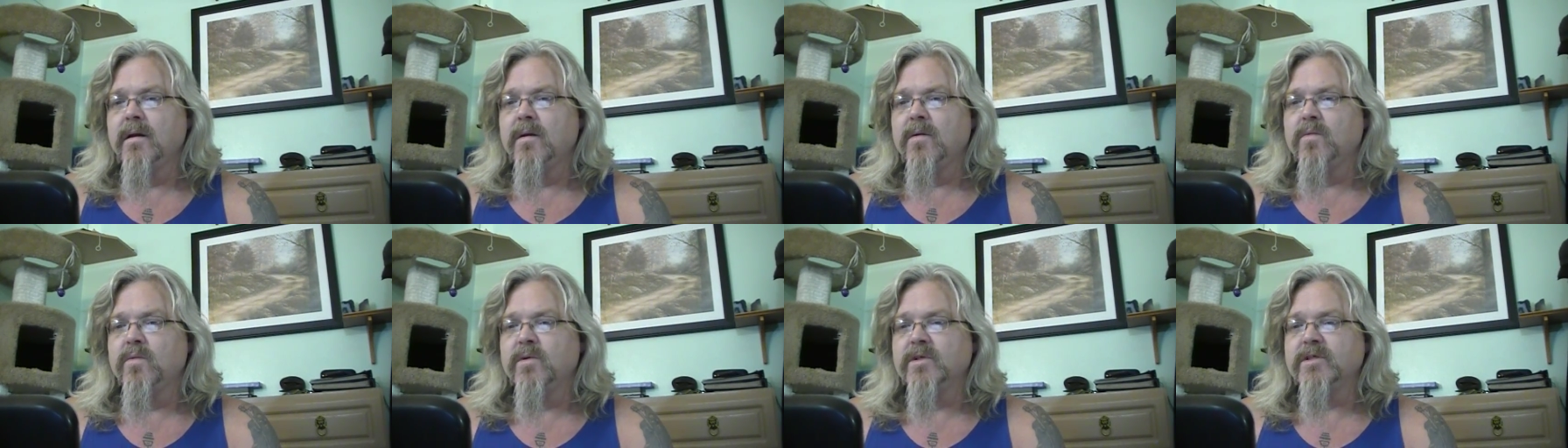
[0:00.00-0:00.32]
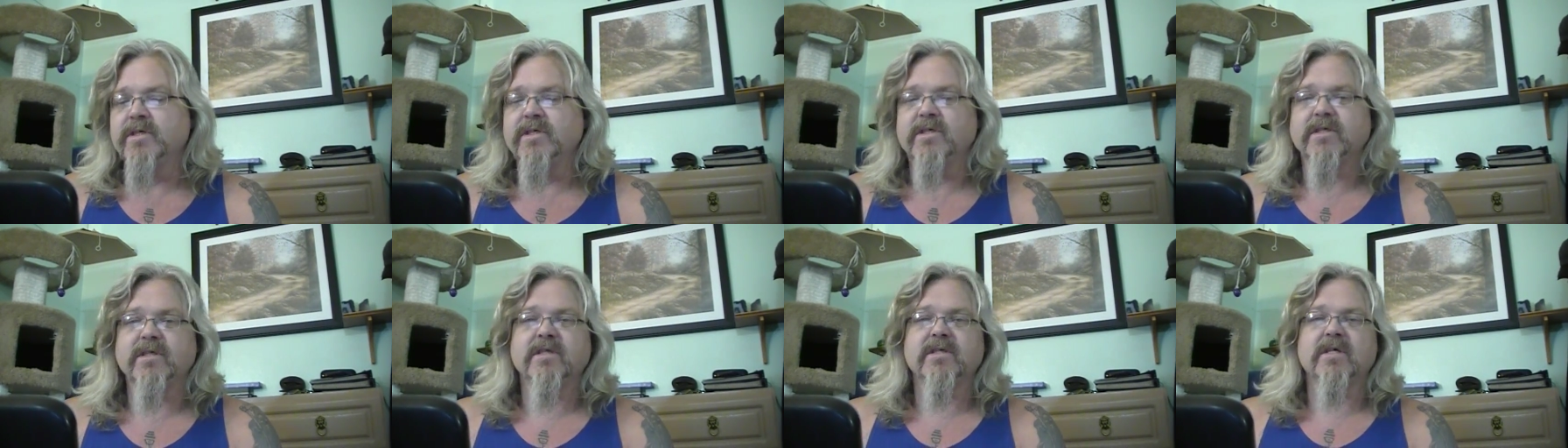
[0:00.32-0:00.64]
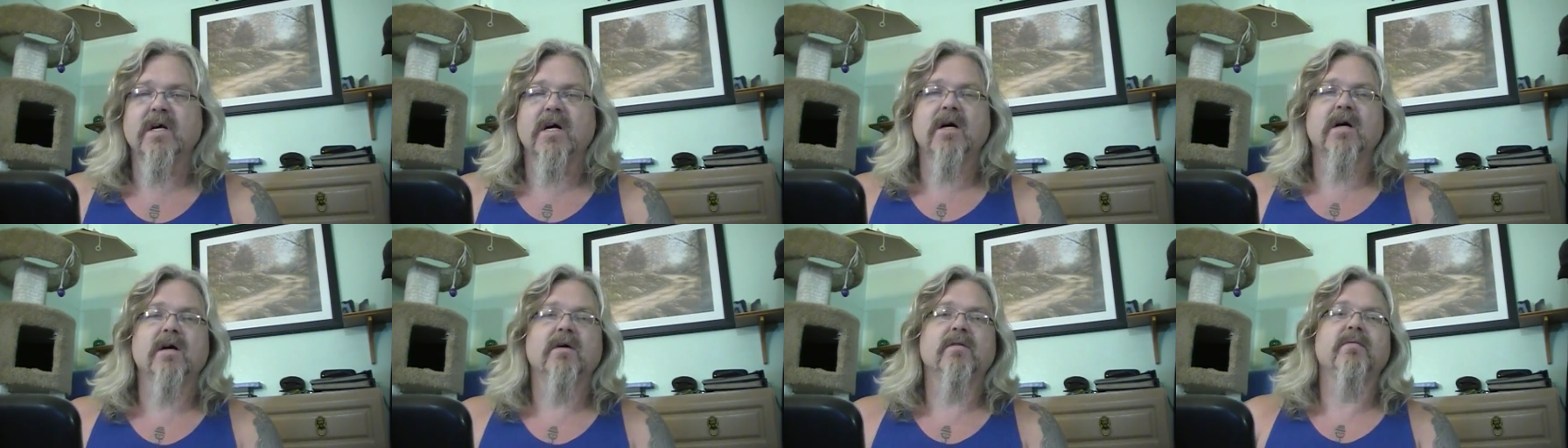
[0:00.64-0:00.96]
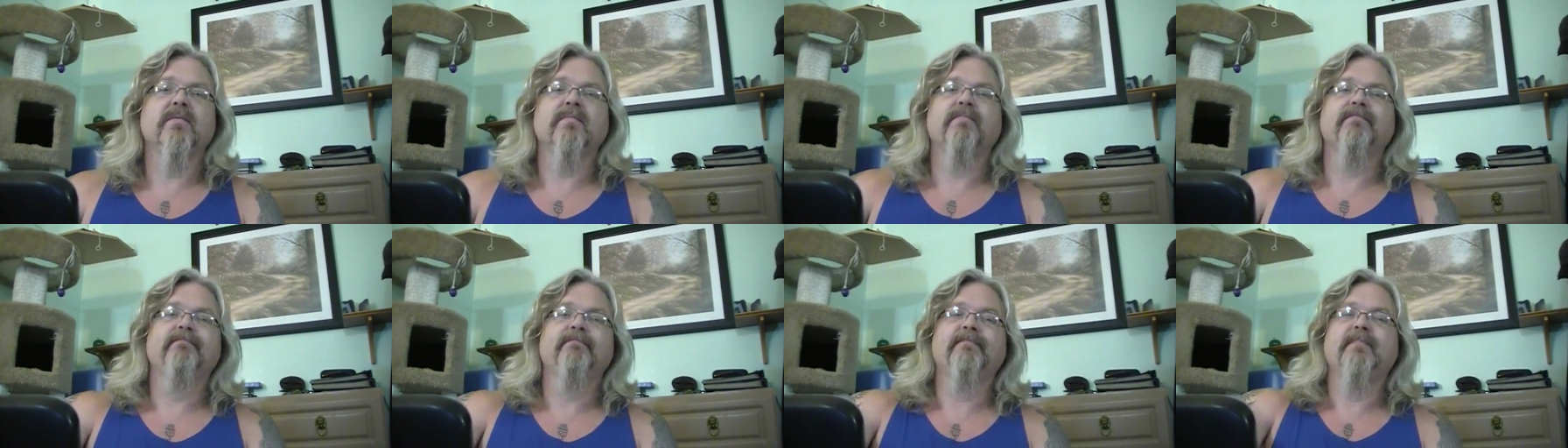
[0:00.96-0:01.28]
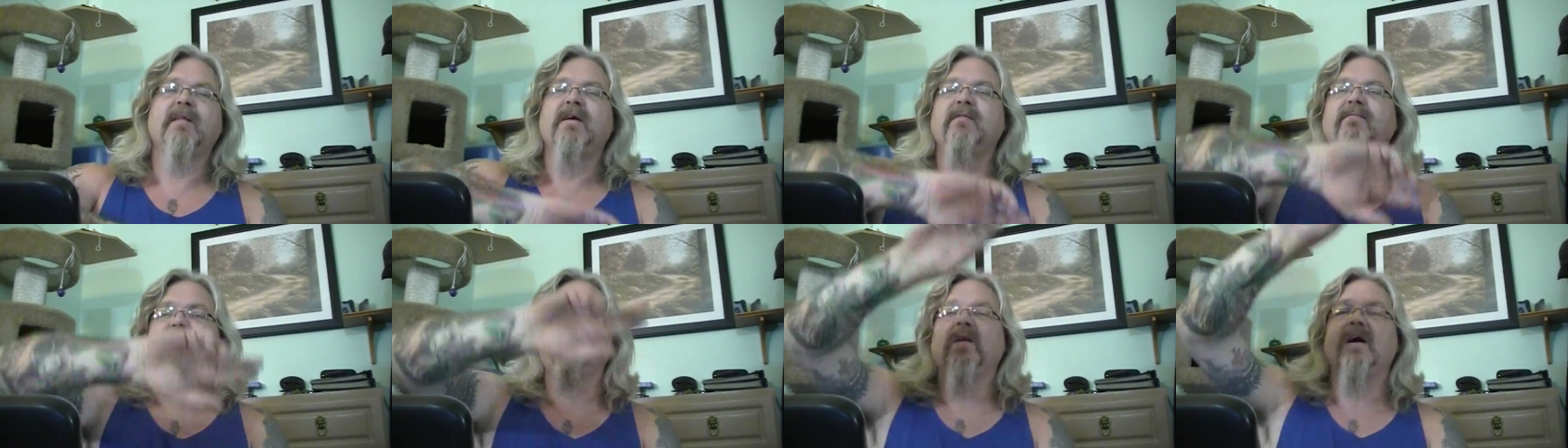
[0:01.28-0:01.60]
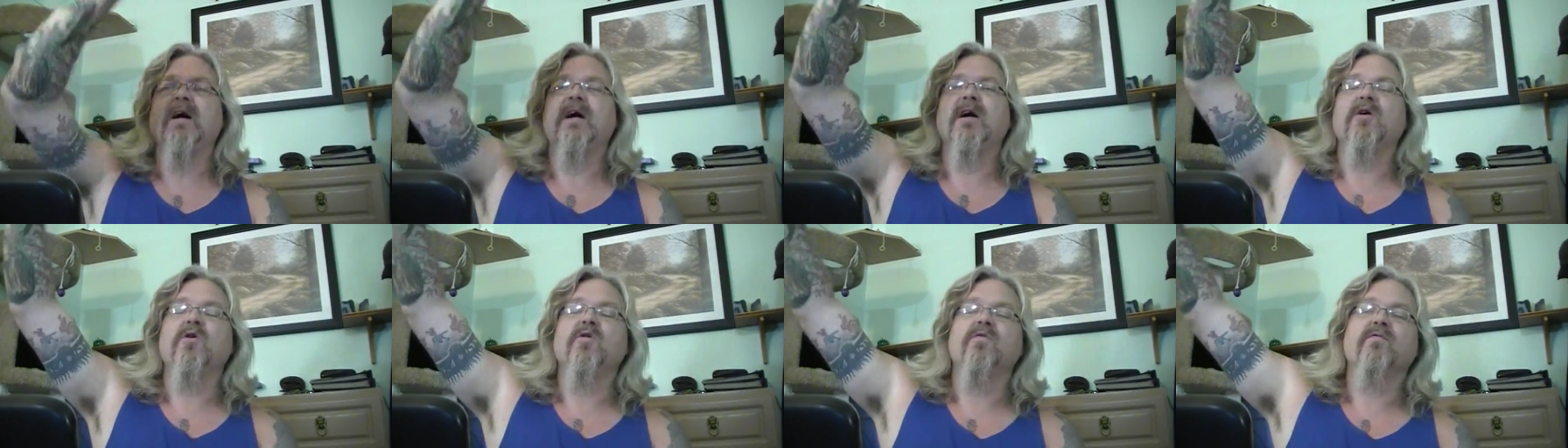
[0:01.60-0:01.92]
which is uh, they
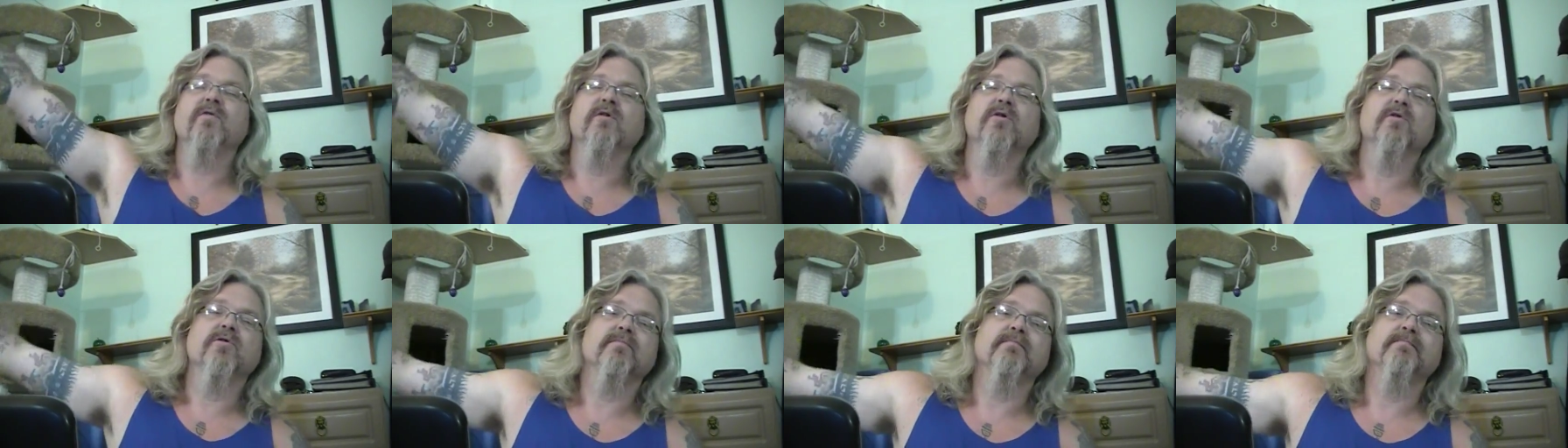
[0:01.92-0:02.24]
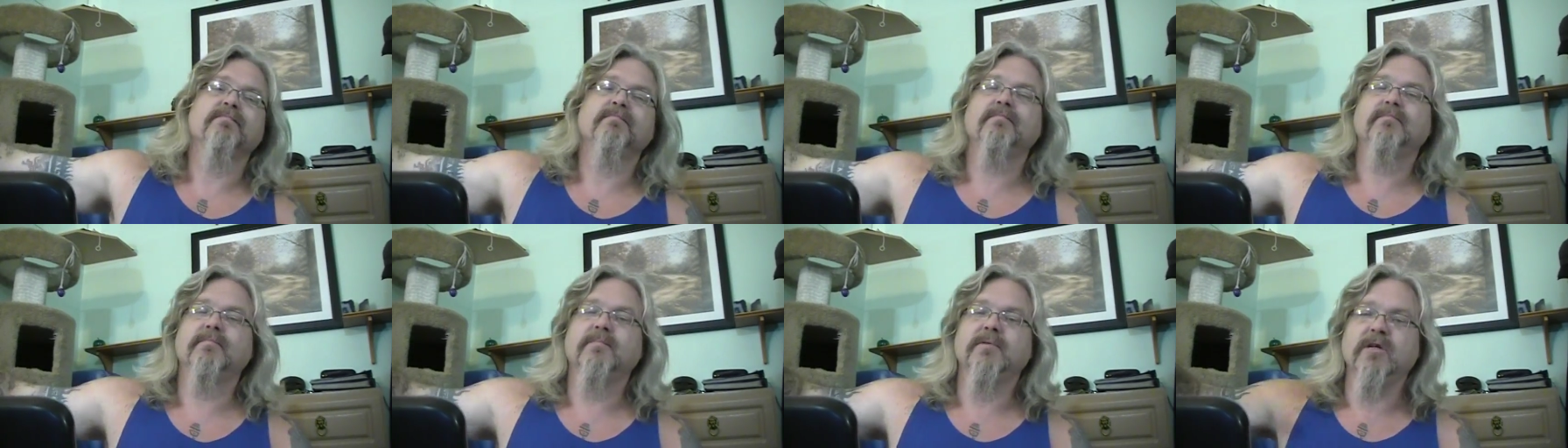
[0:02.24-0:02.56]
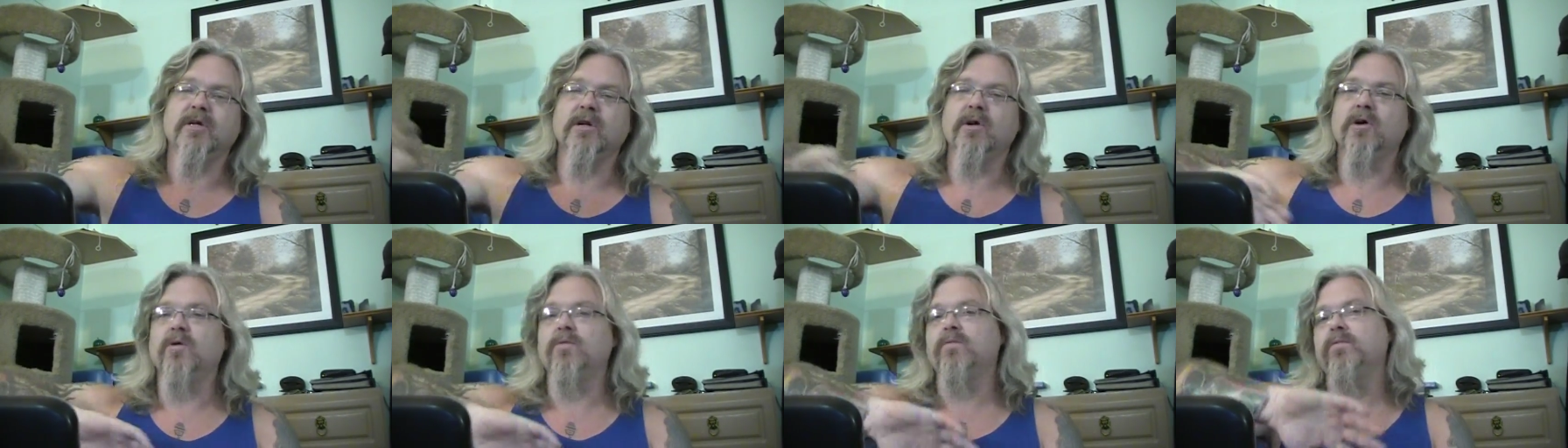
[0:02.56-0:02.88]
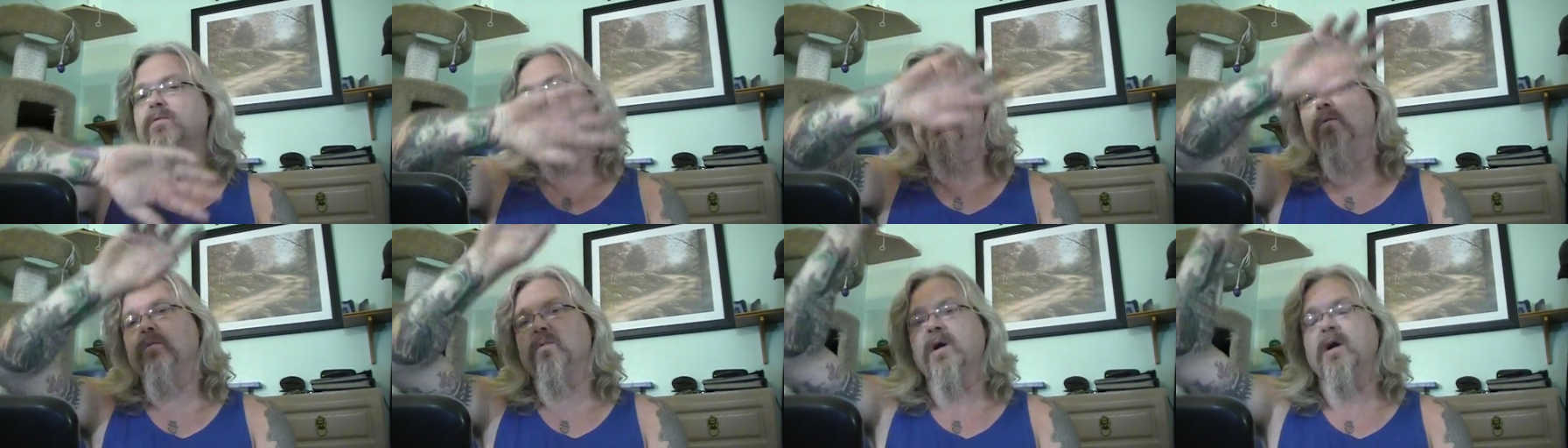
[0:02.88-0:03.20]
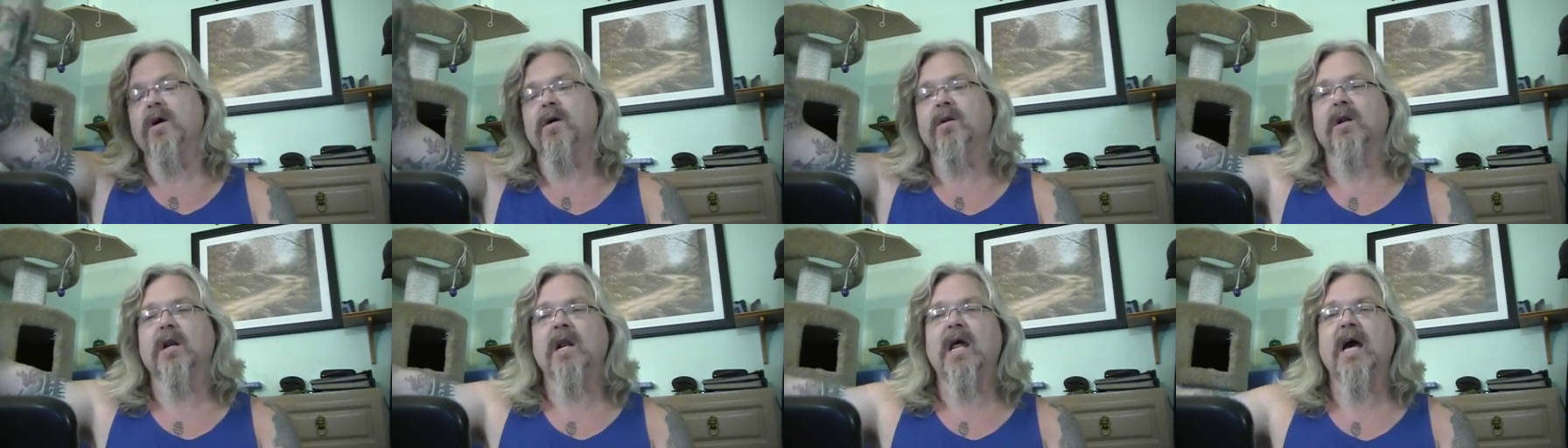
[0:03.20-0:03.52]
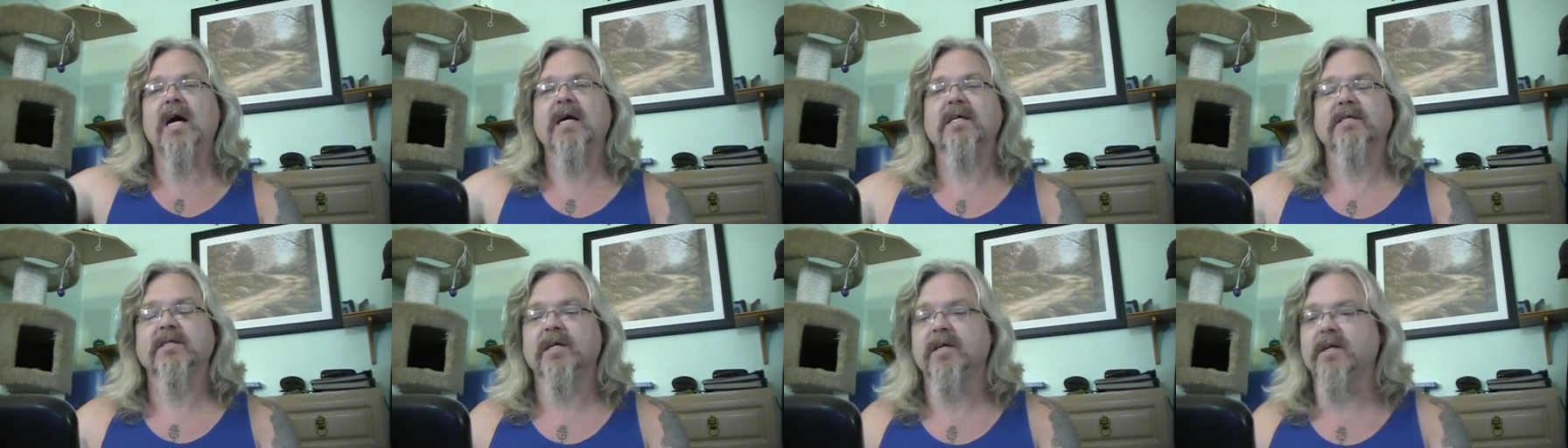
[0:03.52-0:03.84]
fly over, you know, around
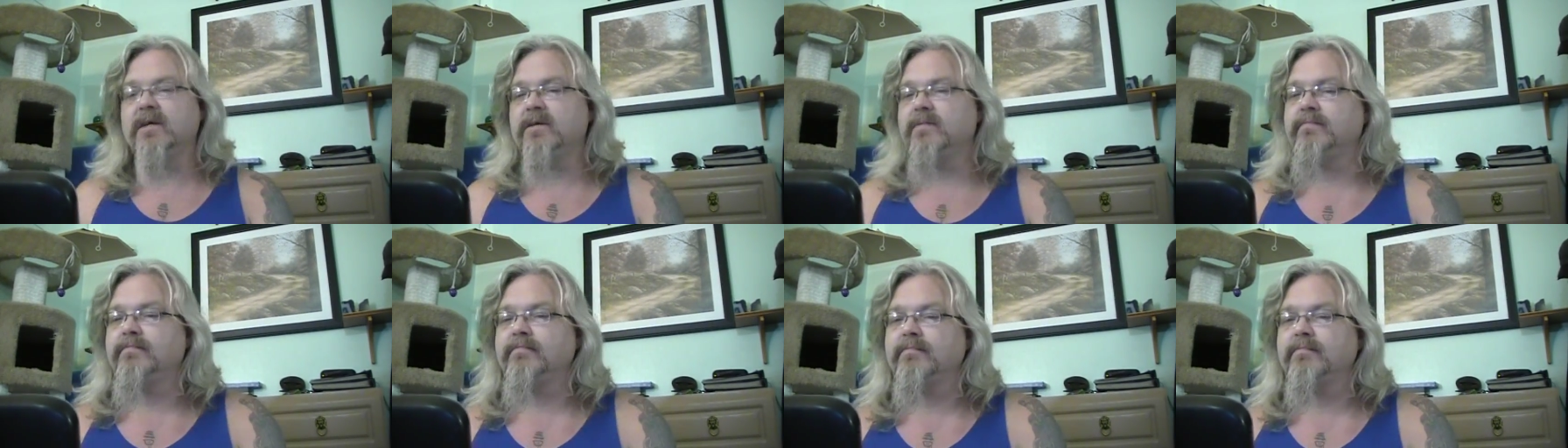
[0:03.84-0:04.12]
Alaska.